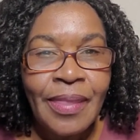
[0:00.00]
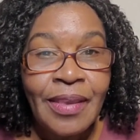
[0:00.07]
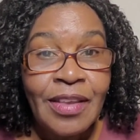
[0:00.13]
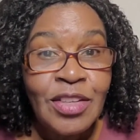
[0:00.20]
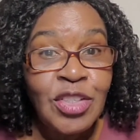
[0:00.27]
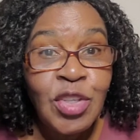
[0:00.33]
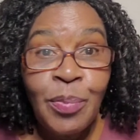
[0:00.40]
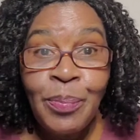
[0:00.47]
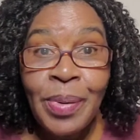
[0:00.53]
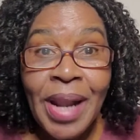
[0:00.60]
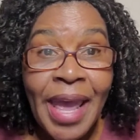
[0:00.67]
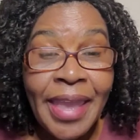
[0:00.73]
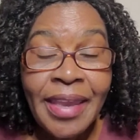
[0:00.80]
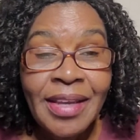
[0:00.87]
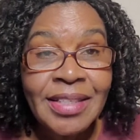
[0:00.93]

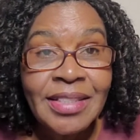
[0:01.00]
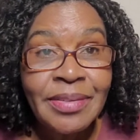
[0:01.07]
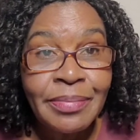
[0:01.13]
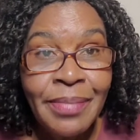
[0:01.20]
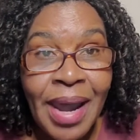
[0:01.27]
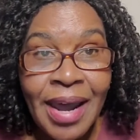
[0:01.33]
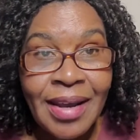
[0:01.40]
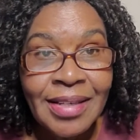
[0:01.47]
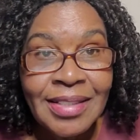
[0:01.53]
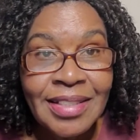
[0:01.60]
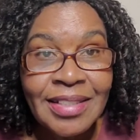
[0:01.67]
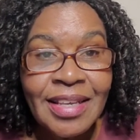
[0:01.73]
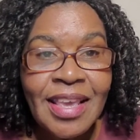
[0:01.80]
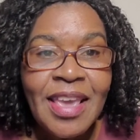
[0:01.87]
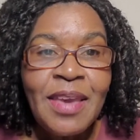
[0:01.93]
Supply and demand
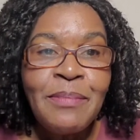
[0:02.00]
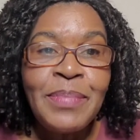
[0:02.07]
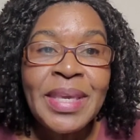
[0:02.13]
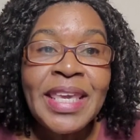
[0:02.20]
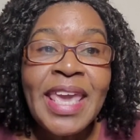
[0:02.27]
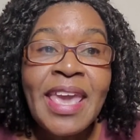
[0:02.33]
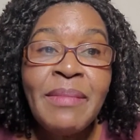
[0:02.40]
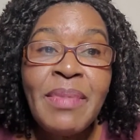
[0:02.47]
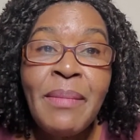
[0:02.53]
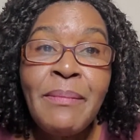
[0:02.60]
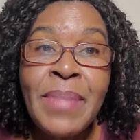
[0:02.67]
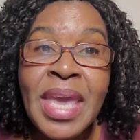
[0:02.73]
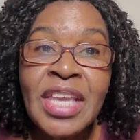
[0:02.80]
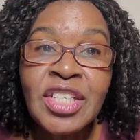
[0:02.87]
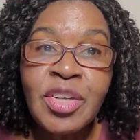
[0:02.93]
became a
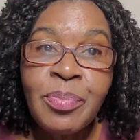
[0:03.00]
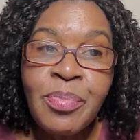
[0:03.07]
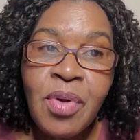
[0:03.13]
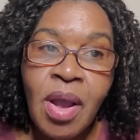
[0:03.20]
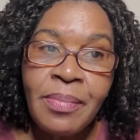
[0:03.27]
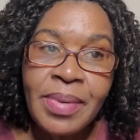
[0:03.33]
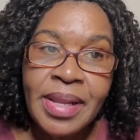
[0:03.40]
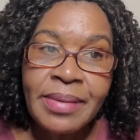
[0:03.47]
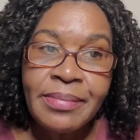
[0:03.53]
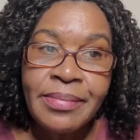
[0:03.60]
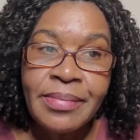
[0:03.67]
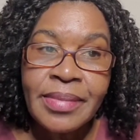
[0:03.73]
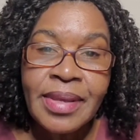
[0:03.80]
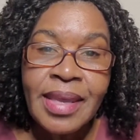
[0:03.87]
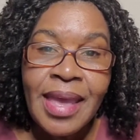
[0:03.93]
major problem
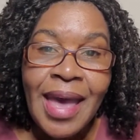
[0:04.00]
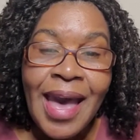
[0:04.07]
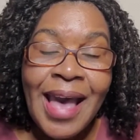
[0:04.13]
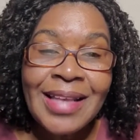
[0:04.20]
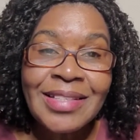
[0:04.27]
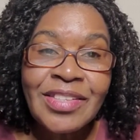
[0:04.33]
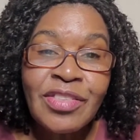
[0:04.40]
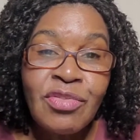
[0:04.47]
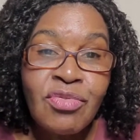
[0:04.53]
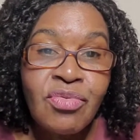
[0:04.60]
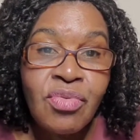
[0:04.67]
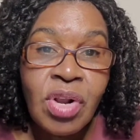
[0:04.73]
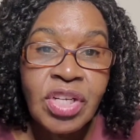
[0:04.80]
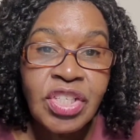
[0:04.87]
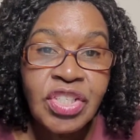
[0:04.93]
as the
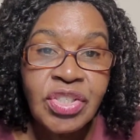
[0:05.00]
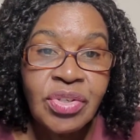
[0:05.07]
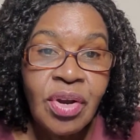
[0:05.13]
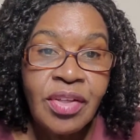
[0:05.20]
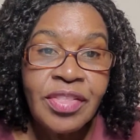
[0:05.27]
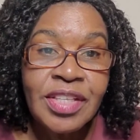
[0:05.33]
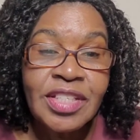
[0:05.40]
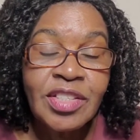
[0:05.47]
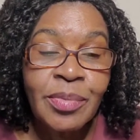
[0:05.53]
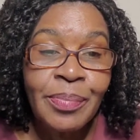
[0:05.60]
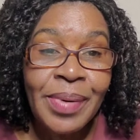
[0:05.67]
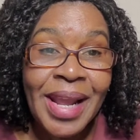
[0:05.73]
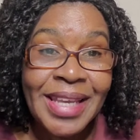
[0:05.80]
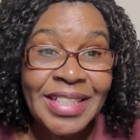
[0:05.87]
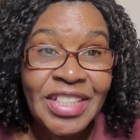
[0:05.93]
rush on the
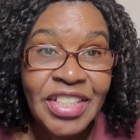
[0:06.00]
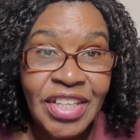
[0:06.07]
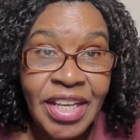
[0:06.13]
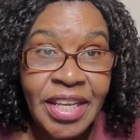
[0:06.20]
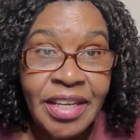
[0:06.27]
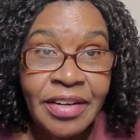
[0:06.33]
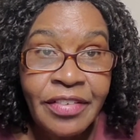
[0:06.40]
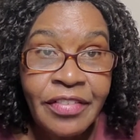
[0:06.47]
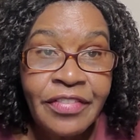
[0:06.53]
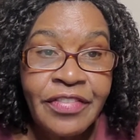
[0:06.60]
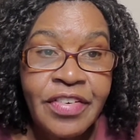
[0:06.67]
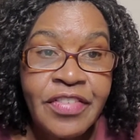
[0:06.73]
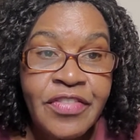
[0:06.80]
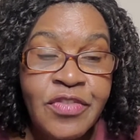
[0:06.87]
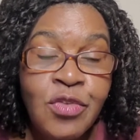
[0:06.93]
supply chain for
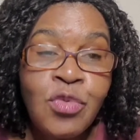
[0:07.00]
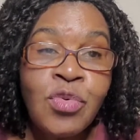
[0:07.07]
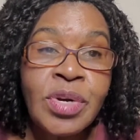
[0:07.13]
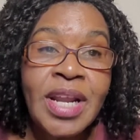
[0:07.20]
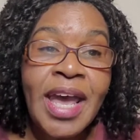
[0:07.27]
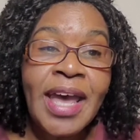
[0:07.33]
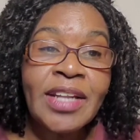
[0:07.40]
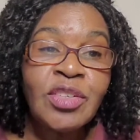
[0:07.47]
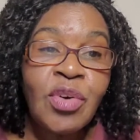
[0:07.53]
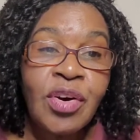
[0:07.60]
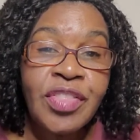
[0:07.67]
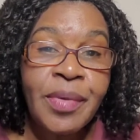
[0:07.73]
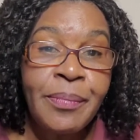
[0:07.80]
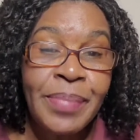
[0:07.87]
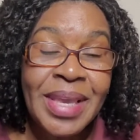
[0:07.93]
food and
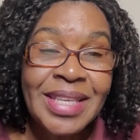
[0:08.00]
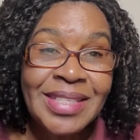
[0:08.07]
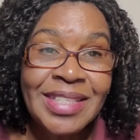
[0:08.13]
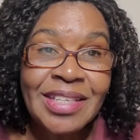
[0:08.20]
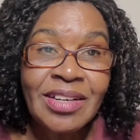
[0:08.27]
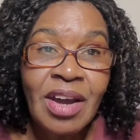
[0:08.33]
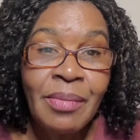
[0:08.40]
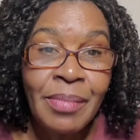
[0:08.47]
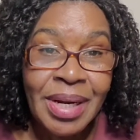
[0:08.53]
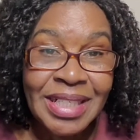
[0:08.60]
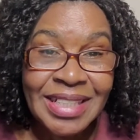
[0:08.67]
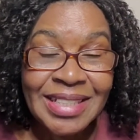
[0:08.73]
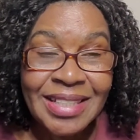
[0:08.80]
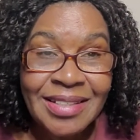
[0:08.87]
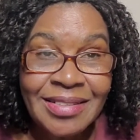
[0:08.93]
other basic
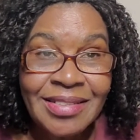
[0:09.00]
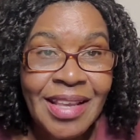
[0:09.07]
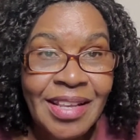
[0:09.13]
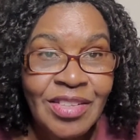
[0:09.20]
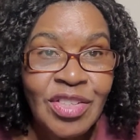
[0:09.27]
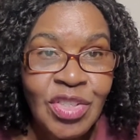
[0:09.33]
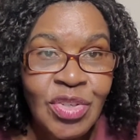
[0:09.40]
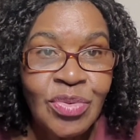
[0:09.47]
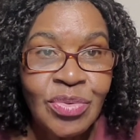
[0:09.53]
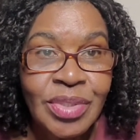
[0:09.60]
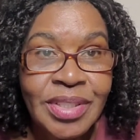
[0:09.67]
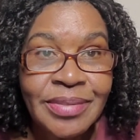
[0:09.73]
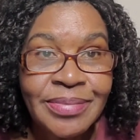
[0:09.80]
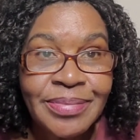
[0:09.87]
commodities ensued.